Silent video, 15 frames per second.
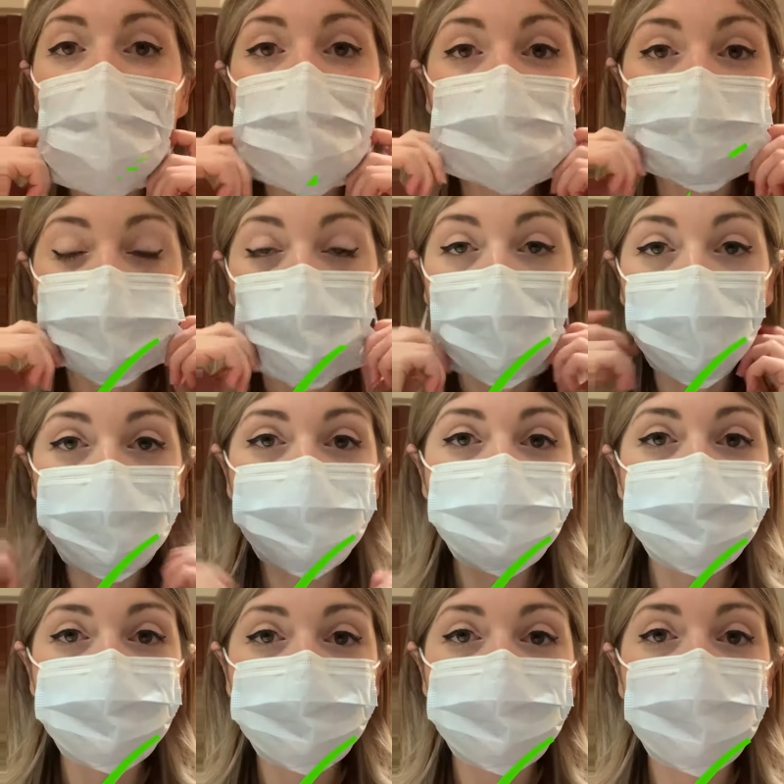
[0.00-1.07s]
fully on
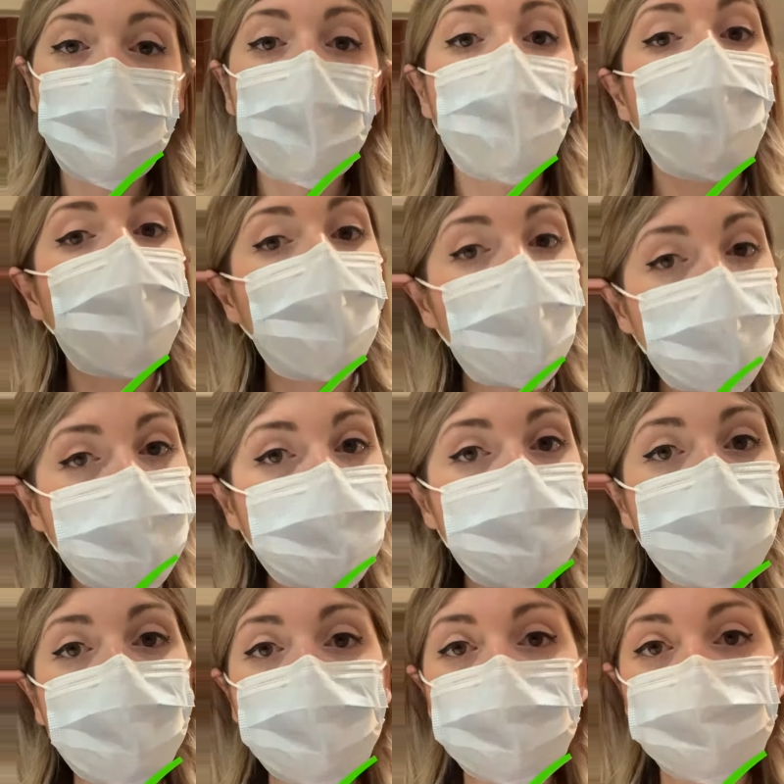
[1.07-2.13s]
or
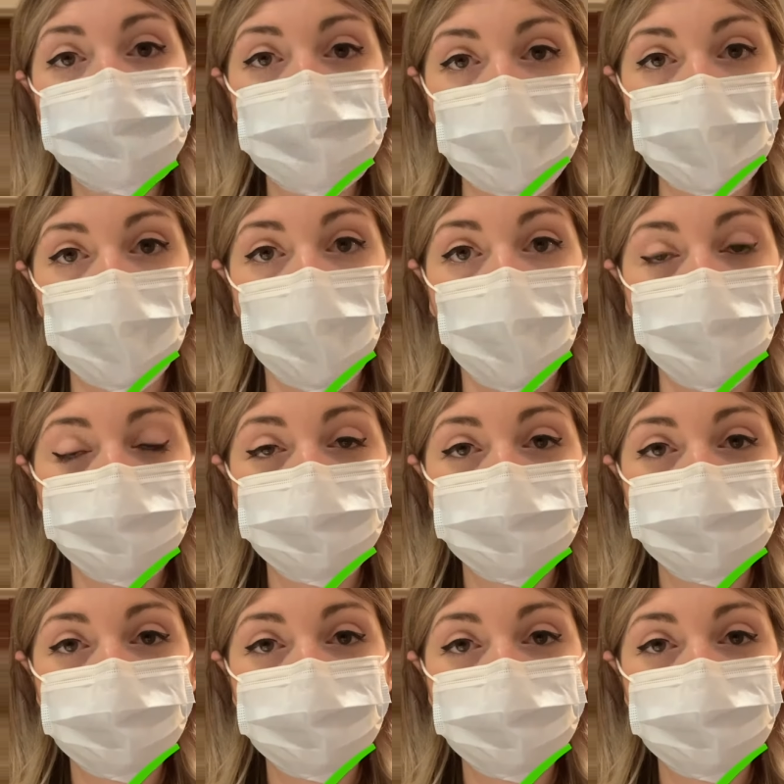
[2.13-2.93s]
you're ready to take it off.